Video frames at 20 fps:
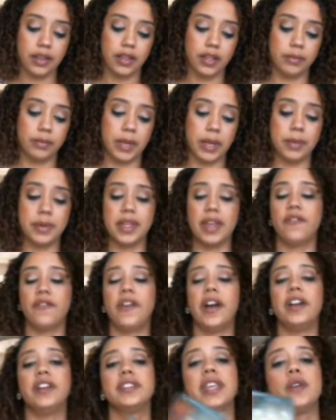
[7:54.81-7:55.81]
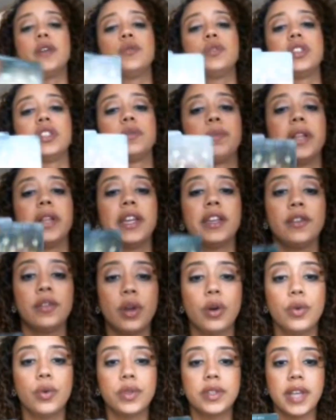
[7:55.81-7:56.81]
Maybe that fire sign was just playing you
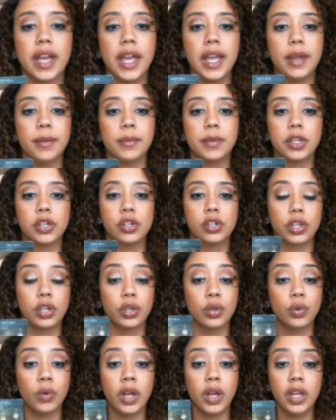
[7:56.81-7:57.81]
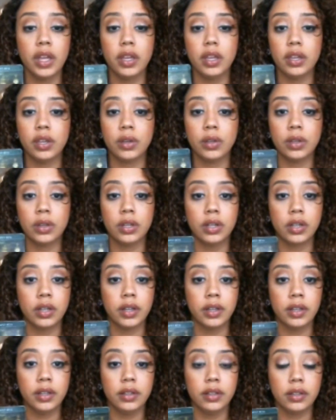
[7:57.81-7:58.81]
the whole time. You know, like, you know what? You look
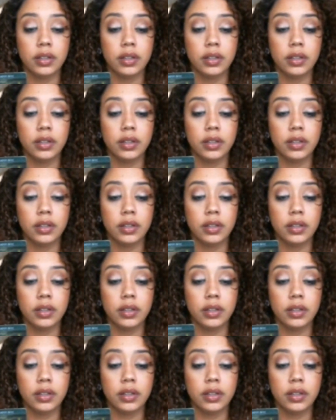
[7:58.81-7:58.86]
good.